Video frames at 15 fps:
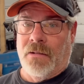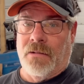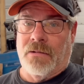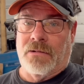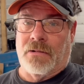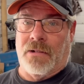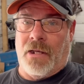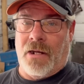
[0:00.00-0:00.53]

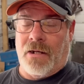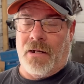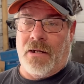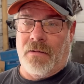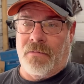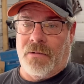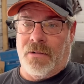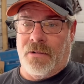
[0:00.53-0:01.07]

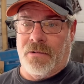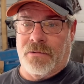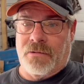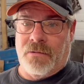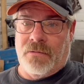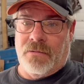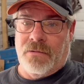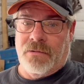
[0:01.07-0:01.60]
SlagHammer is
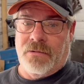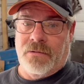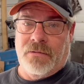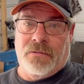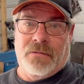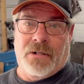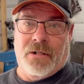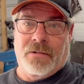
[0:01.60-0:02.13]
going to the
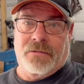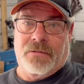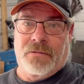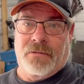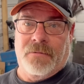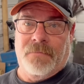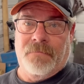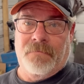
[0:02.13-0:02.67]
drag
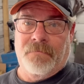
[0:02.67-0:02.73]
strip.